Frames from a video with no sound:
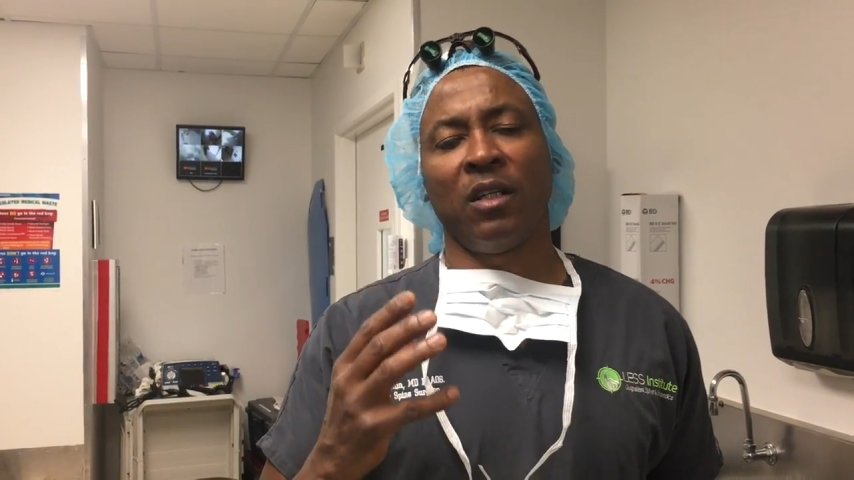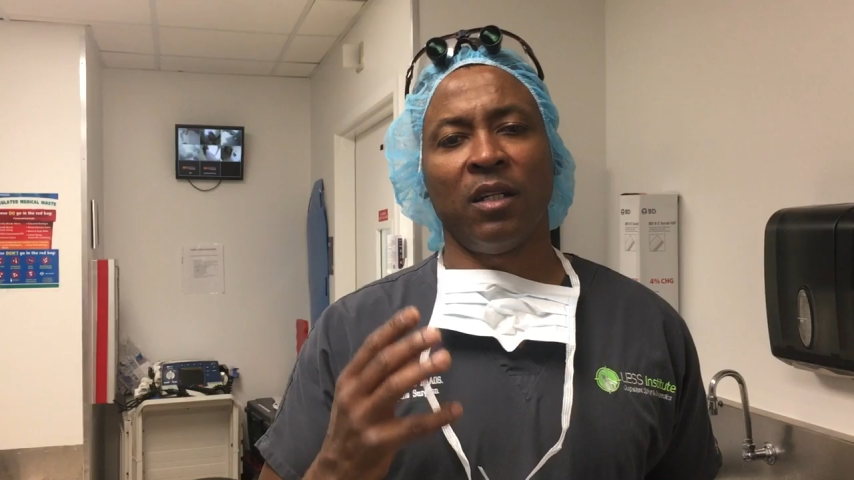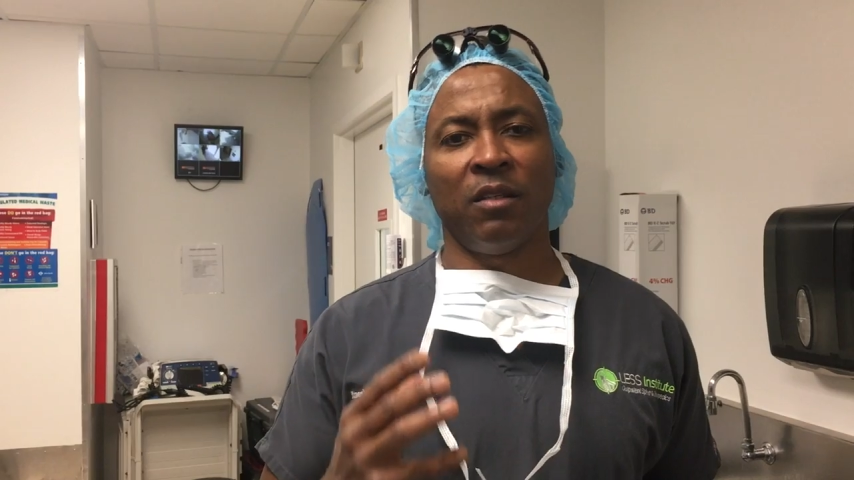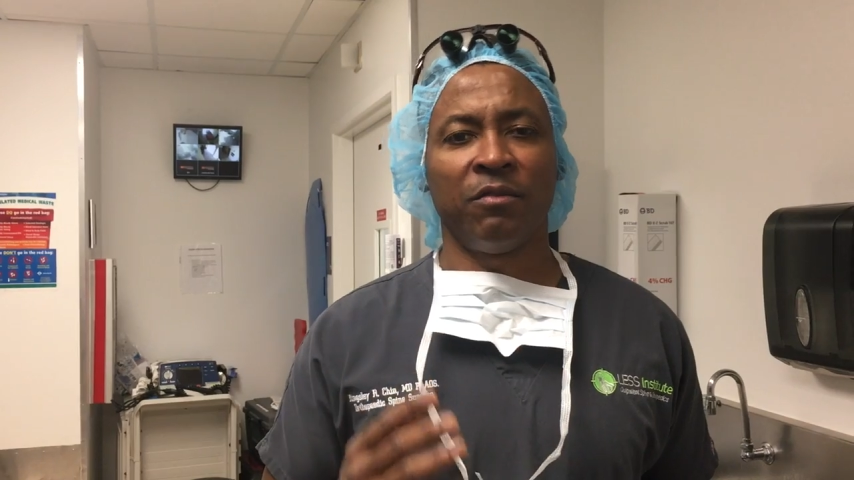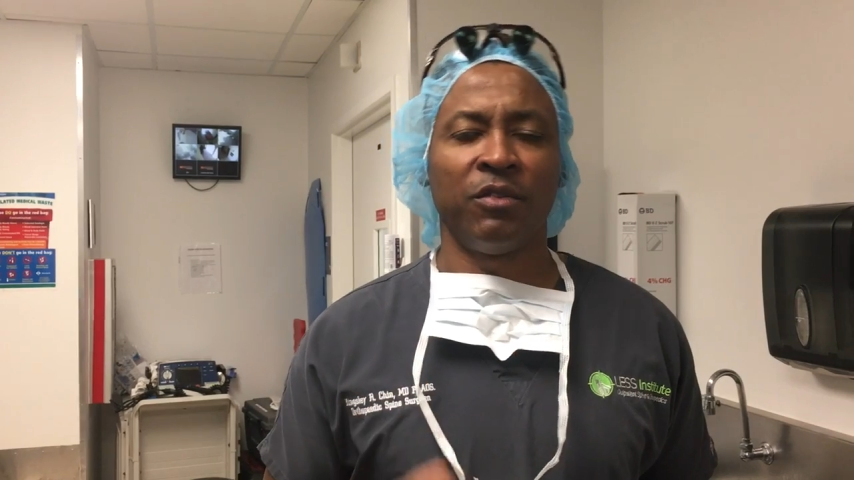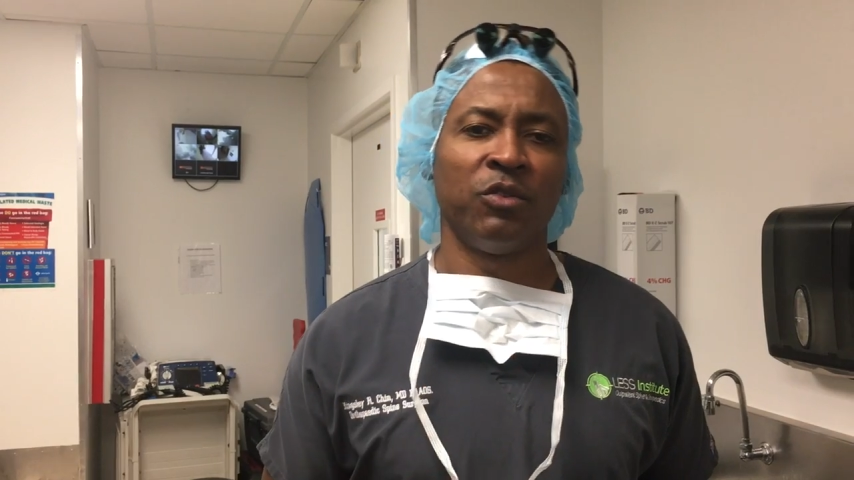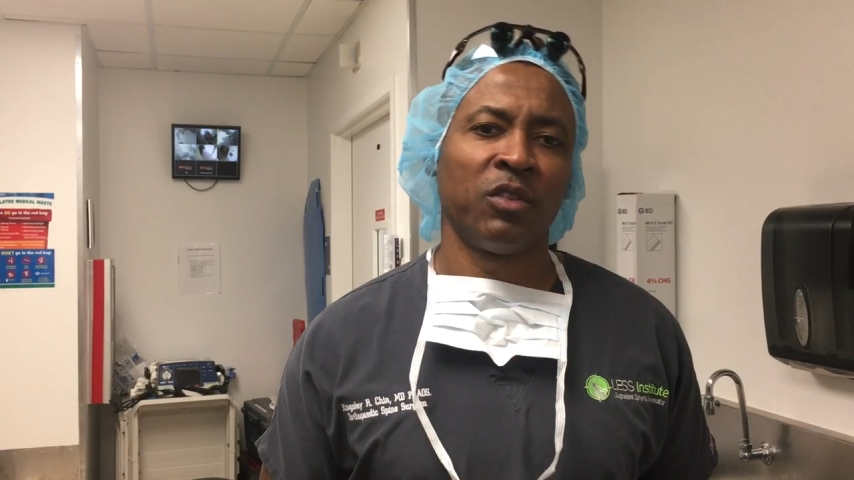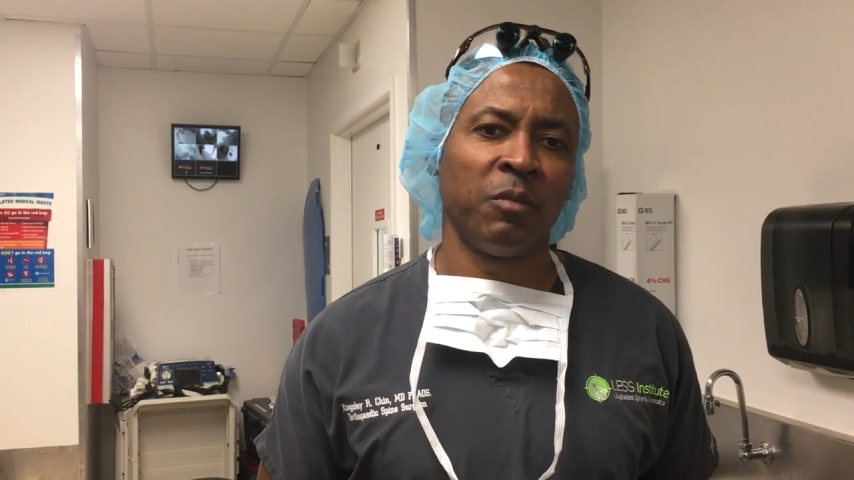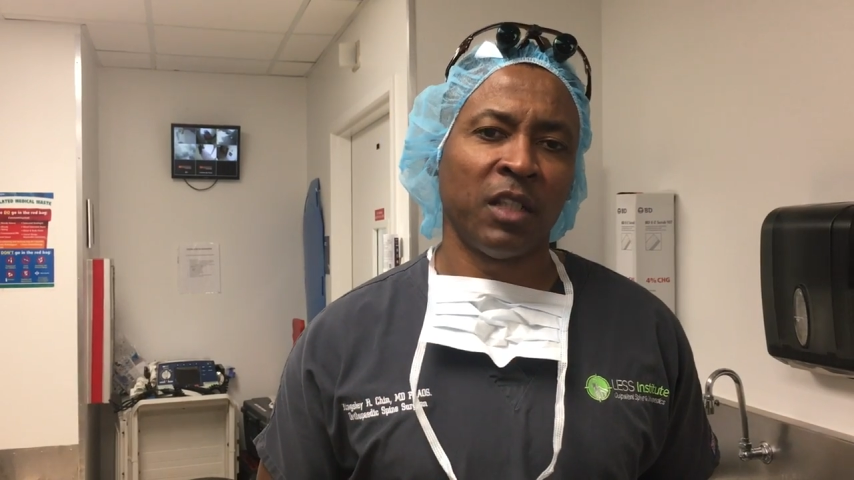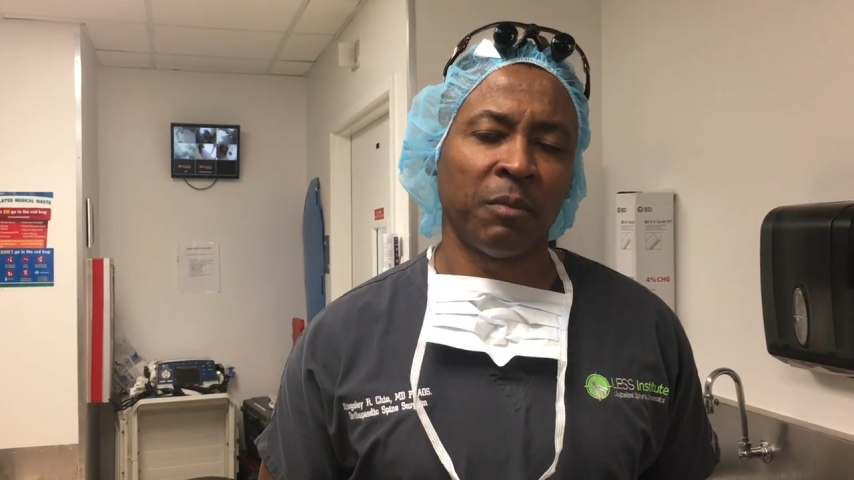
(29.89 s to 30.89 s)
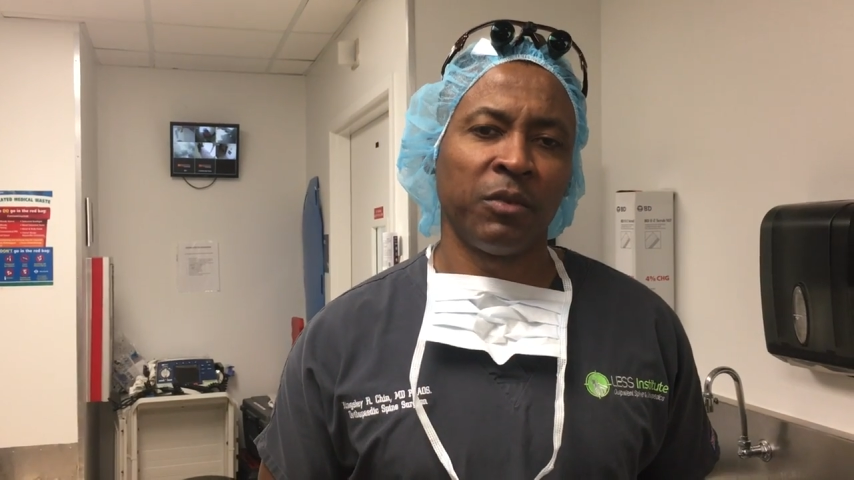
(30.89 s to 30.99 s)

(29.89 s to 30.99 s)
and fuse them in that